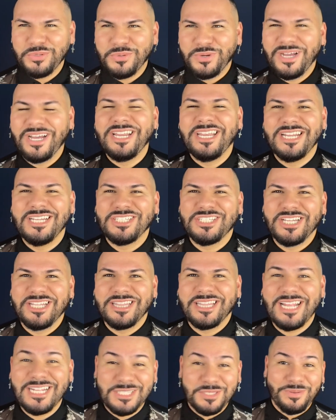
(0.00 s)

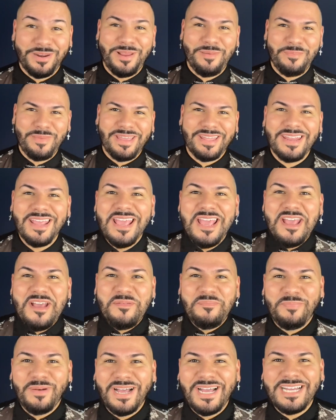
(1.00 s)
edition. That's what I meant.
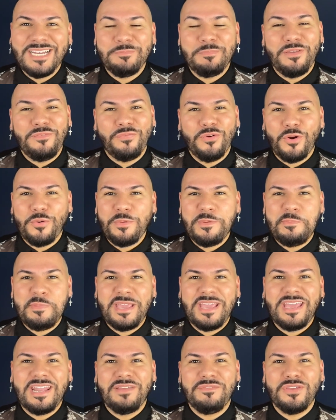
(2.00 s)
But before we
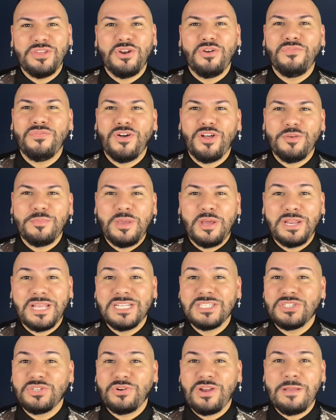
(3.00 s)
begin, if you don't follow me on
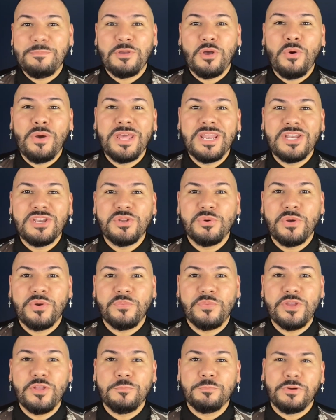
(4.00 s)
Instagram, go ahead and do it.
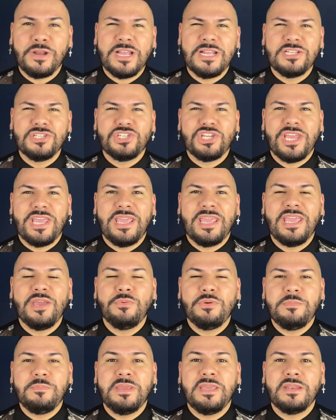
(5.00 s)
Real Brian J. It
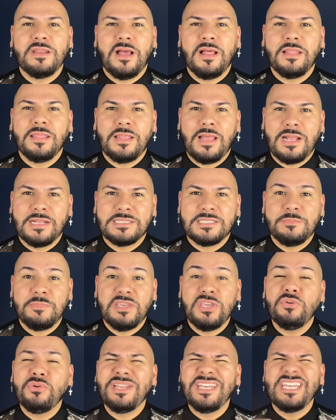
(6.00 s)
would mean a lot to
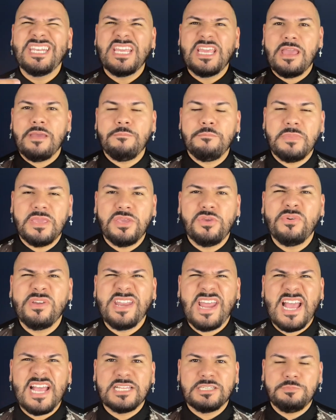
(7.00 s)
me. You can DM me. You
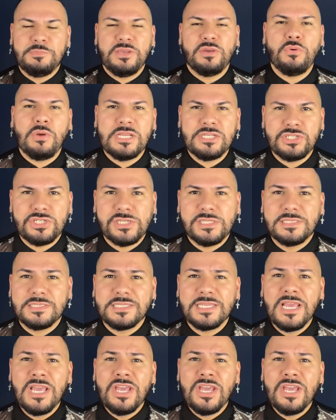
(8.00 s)
can ask me questions.